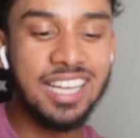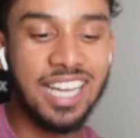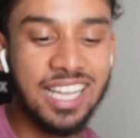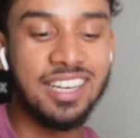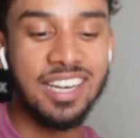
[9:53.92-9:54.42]

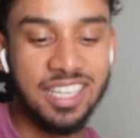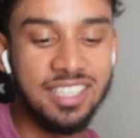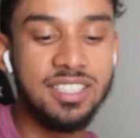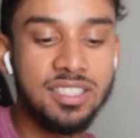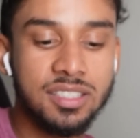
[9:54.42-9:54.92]
like
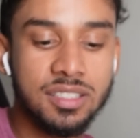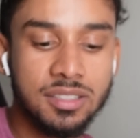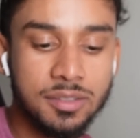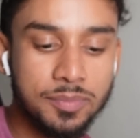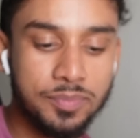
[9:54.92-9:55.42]
ladies
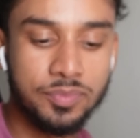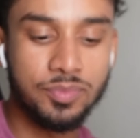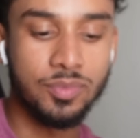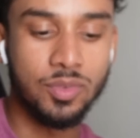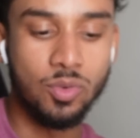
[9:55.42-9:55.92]

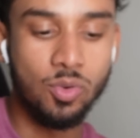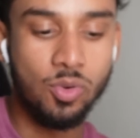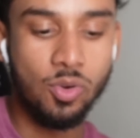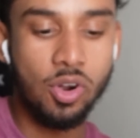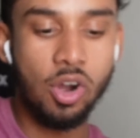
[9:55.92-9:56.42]

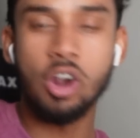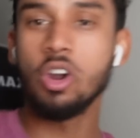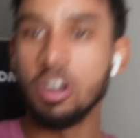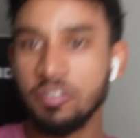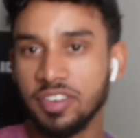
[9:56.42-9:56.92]
who are
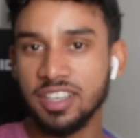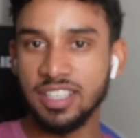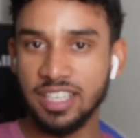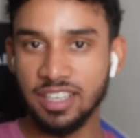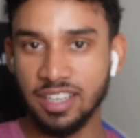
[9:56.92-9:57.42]

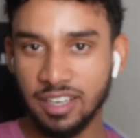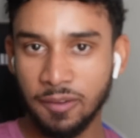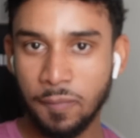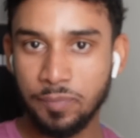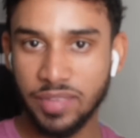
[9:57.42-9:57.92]
confident in
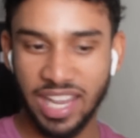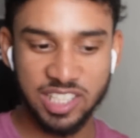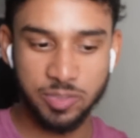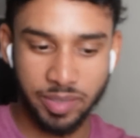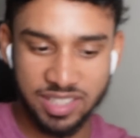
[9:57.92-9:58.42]

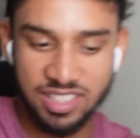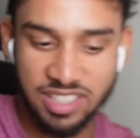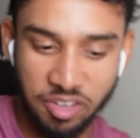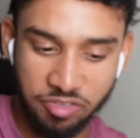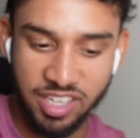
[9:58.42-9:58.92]
expressing
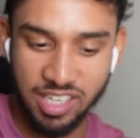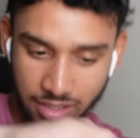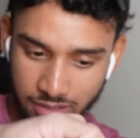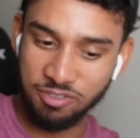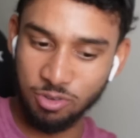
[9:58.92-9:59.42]
their
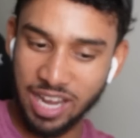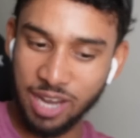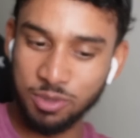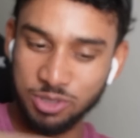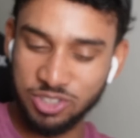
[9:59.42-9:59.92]
feelings. If you
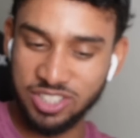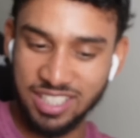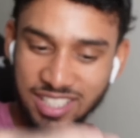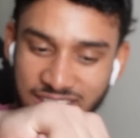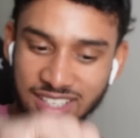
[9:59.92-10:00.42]
like what you
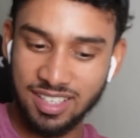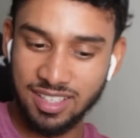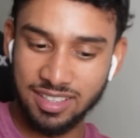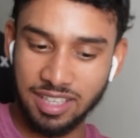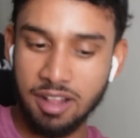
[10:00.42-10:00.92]
see,
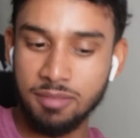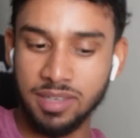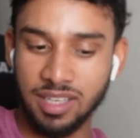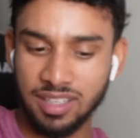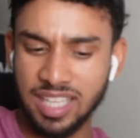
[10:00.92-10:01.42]
tell me.